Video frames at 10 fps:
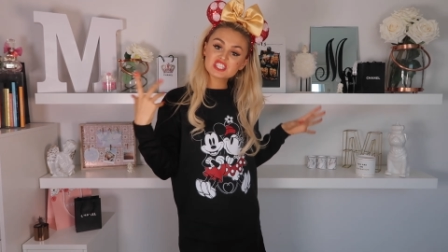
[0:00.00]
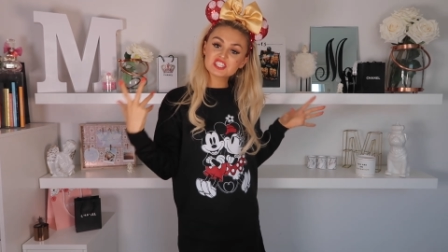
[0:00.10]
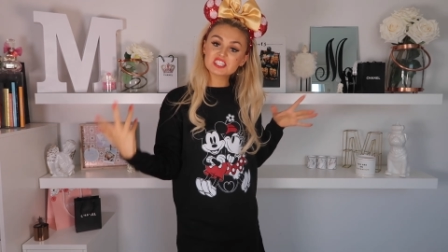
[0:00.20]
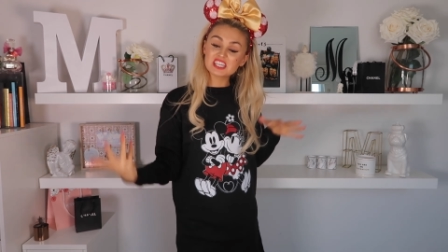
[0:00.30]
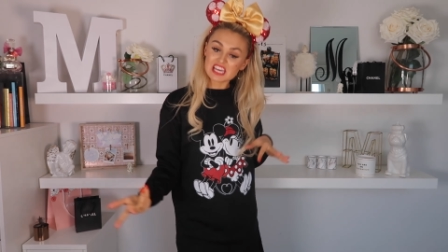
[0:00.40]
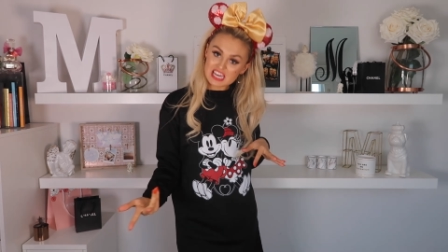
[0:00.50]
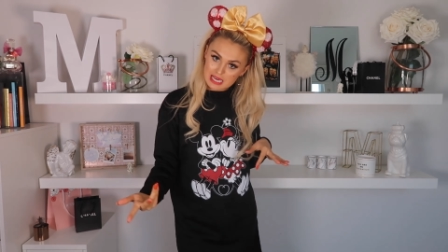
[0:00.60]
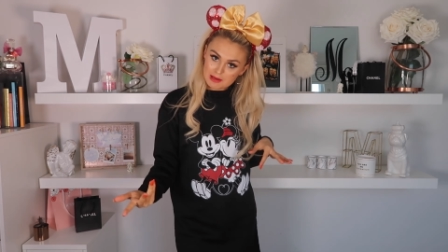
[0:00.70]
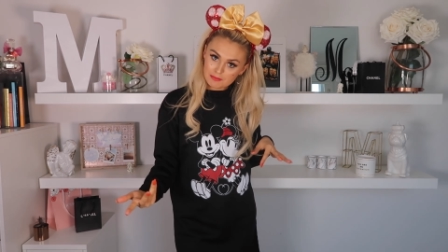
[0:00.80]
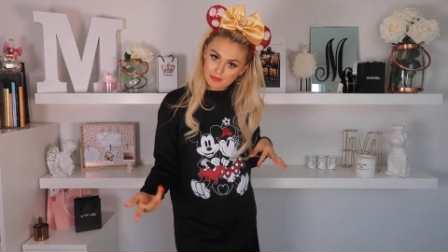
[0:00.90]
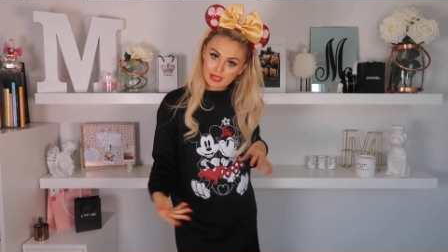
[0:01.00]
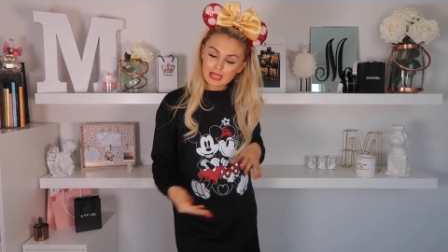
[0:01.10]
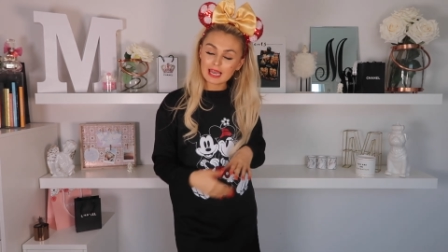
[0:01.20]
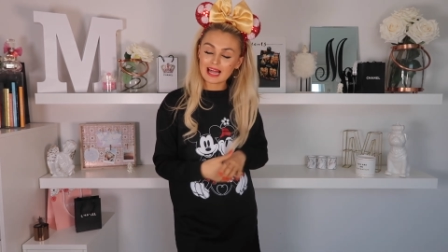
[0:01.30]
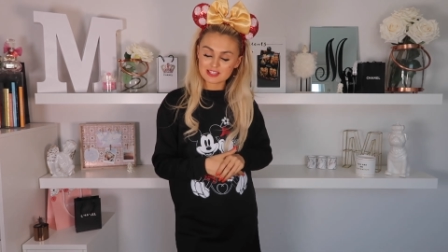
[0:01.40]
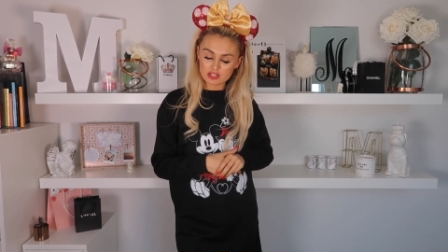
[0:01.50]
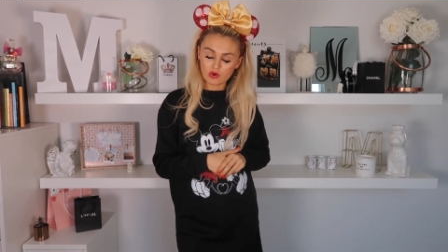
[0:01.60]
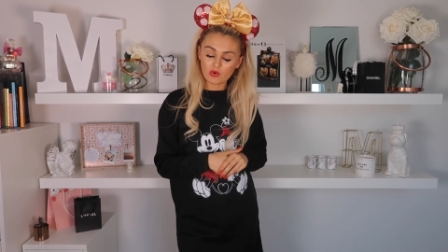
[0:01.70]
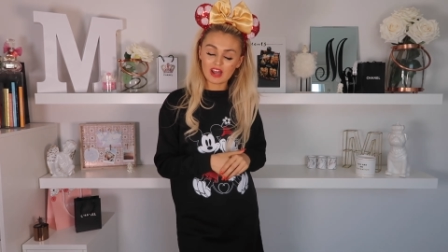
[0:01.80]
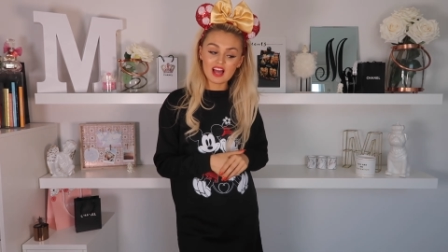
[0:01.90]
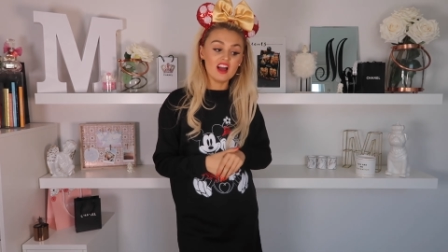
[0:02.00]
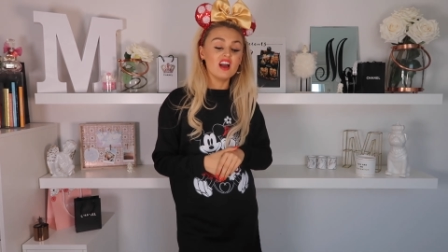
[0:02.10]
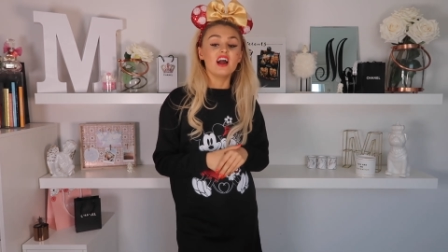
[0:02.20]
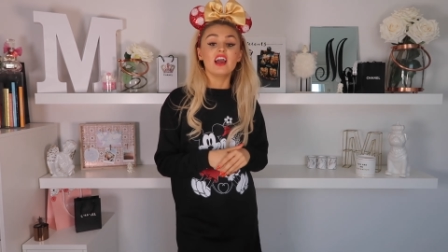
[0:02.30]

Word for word: scheme, let's call it.